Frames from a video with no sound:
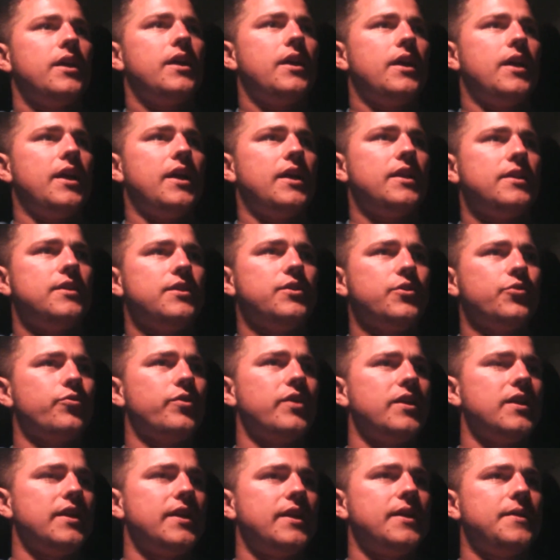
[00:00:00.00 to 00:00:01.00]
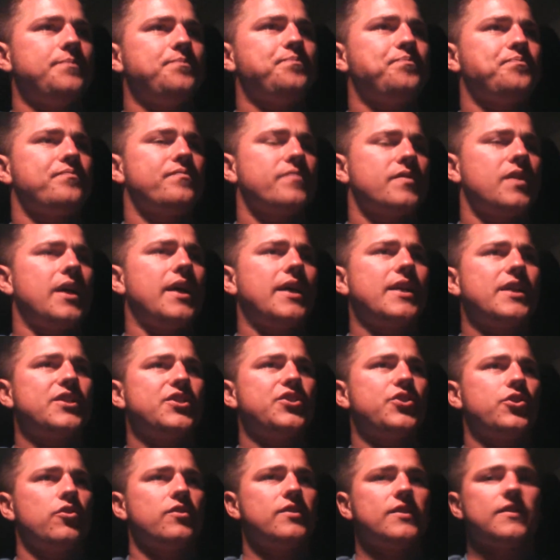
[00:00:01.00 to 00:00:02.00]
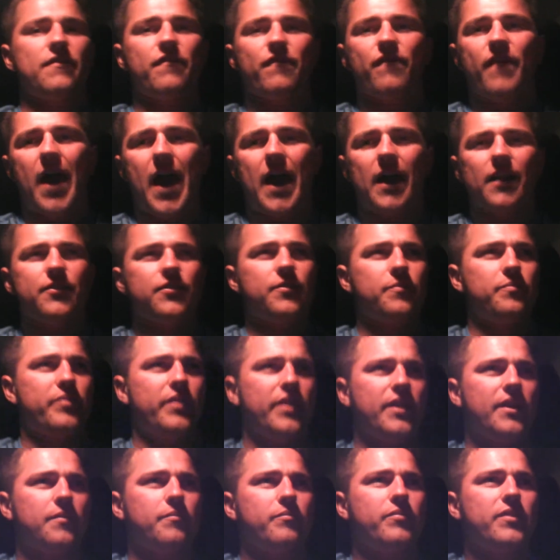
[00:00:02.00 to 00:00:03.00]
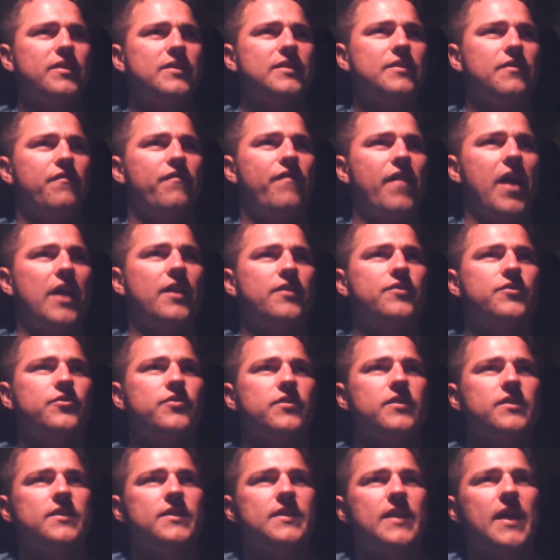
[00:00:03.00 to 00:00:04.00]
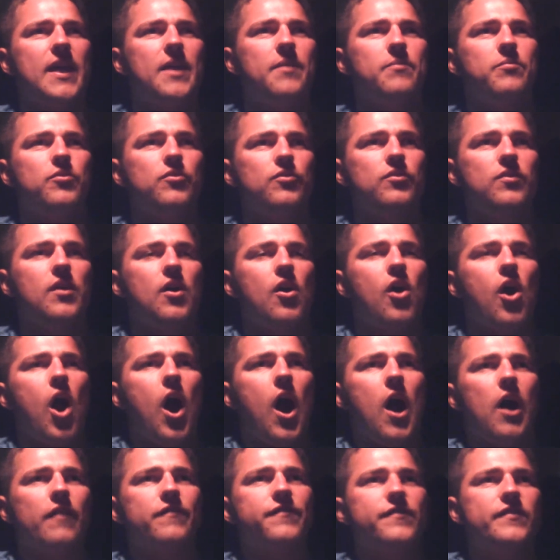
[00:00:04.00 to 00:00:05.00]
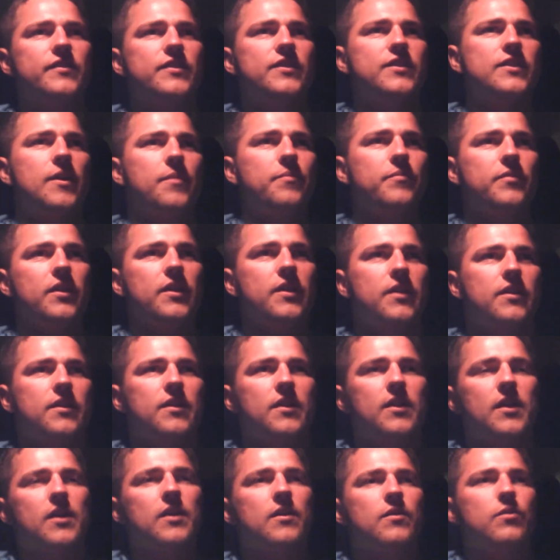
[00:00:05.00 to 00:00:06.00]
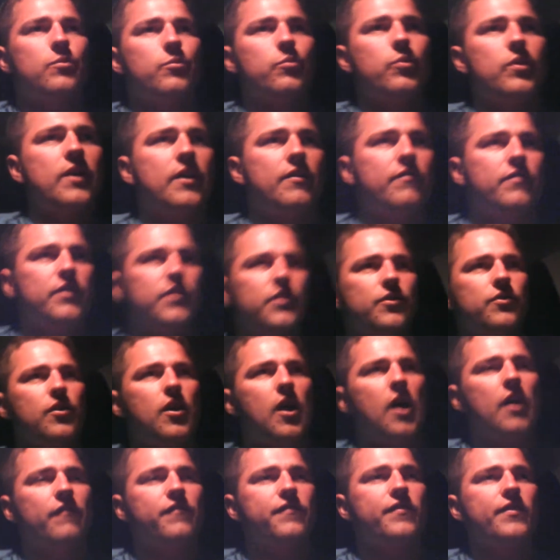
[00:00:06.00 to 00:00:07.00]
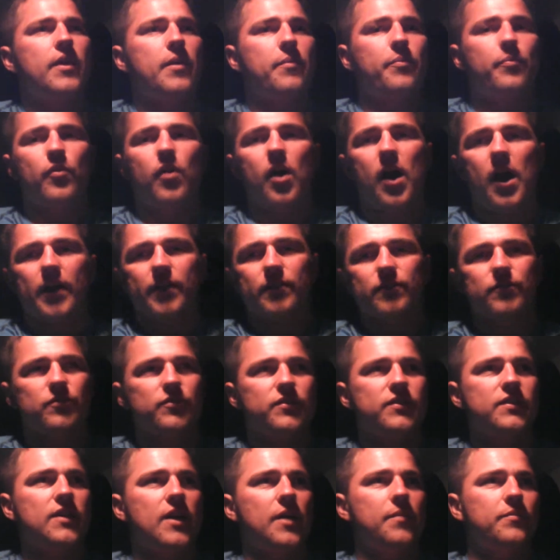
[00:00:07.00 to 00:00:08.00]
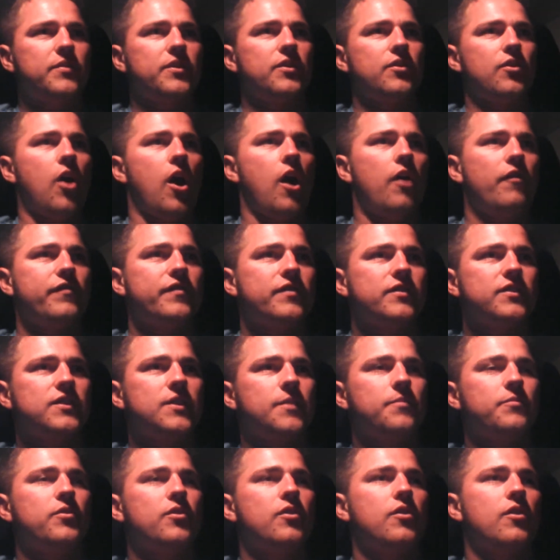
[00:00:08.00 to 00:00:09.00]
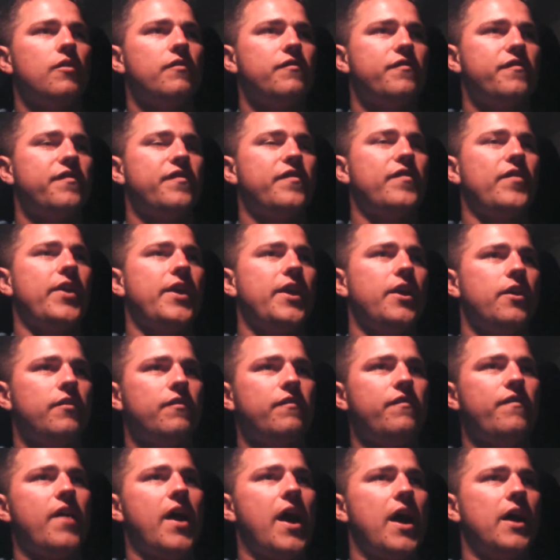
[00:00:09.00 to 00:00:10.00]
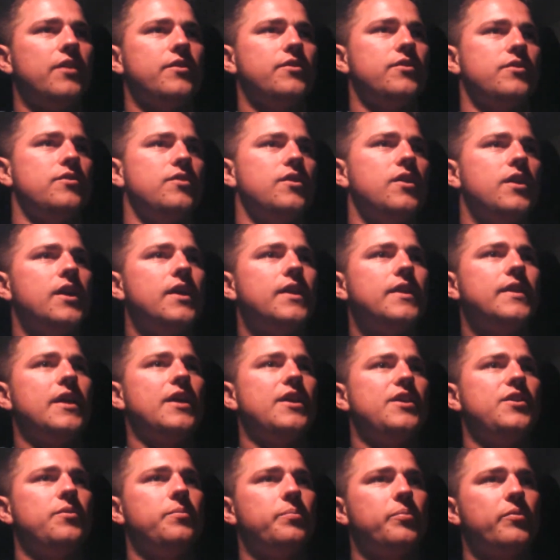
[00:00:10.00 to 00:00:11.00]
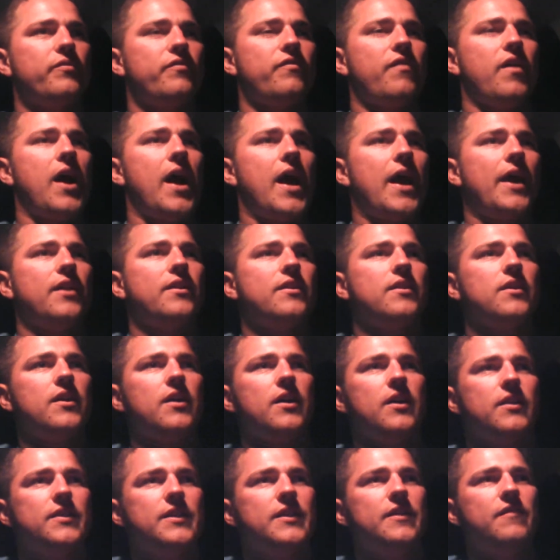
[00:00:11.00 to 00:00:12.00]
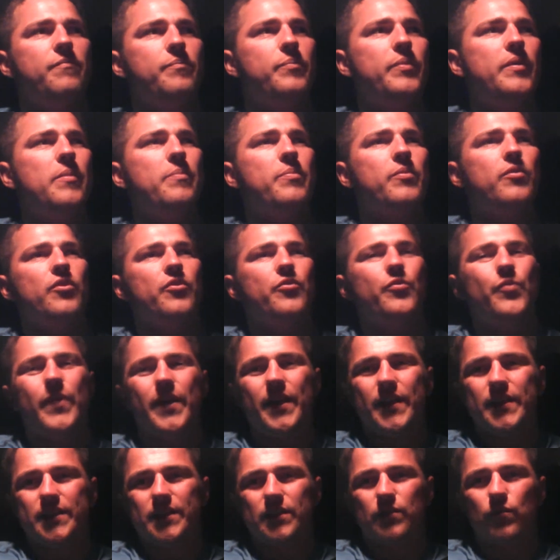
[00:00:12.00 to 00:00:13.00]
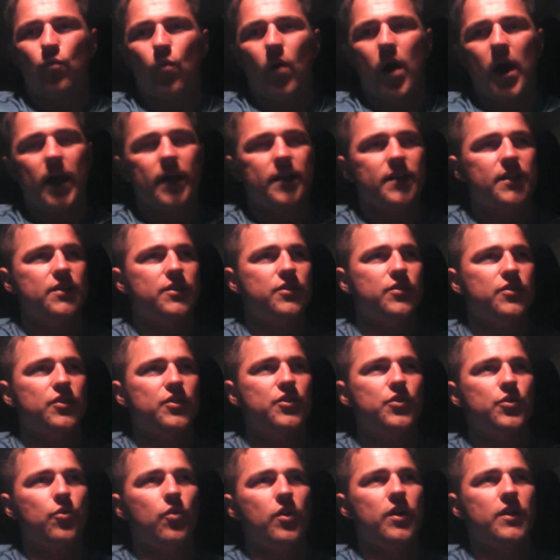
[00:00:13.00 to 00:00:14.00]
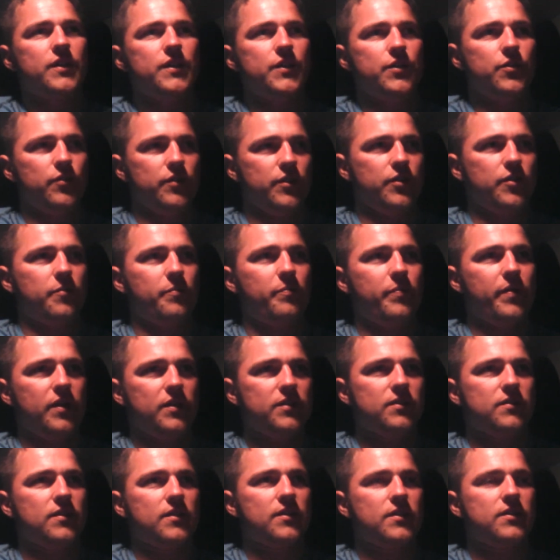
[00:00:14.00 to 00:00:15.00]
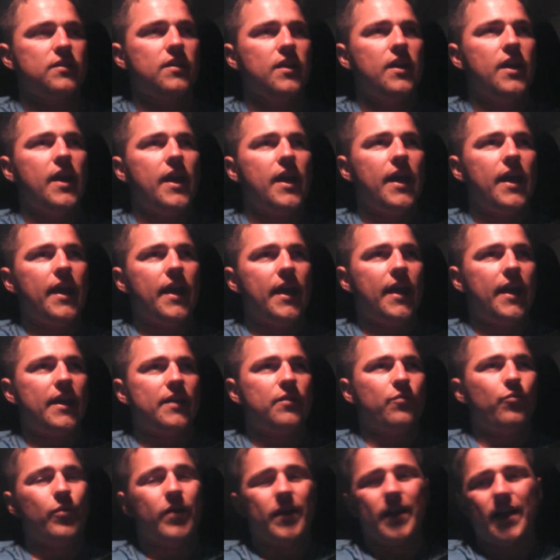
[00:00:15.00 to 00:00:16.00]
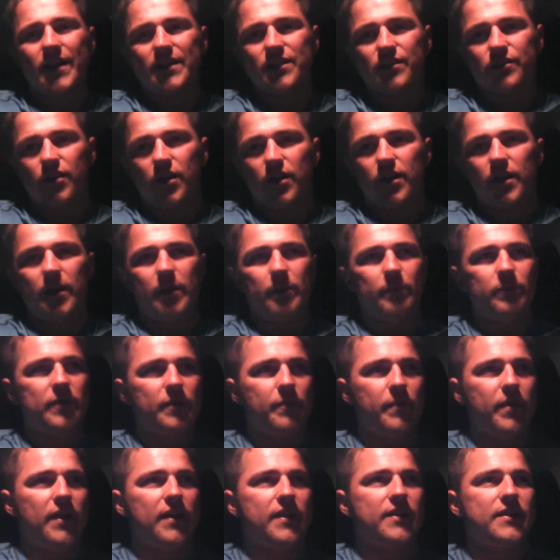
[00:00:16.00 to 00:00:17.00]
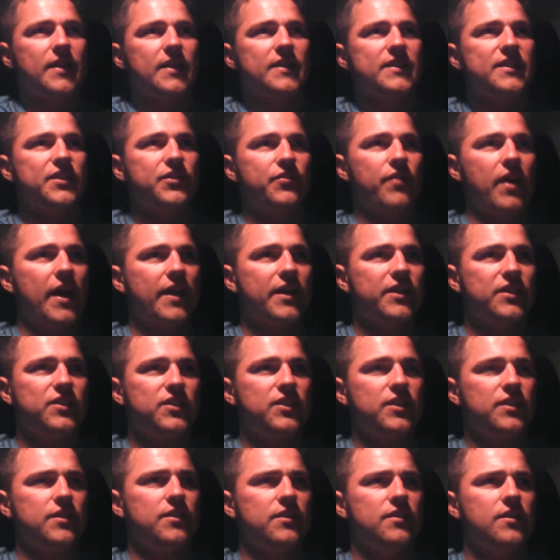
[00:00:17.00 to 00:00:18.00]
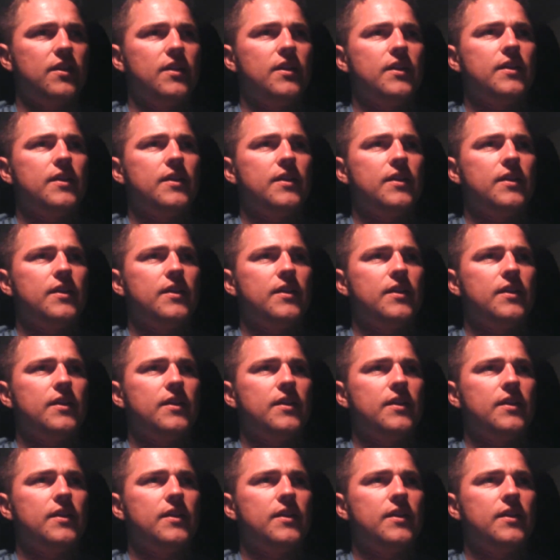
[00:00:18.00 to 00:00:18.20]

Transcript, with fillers: And you really gotta show some value bring bring some value to the table offer something whenever you offer a product or something offer something of free of value that you provide uh, give people a reason why they should join you in your business and when i start implementing that strategy